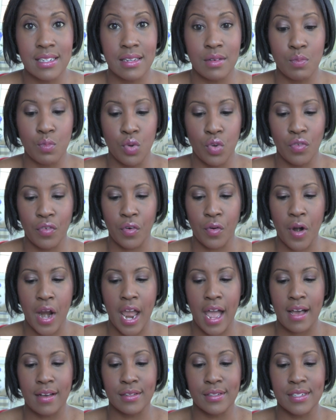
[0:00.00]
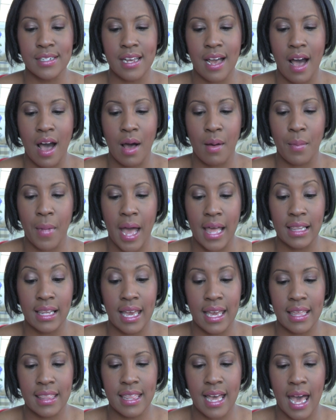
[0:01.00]
Didn't move around. Um, I
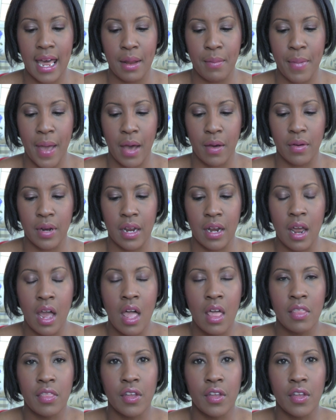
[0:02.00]
like that about it.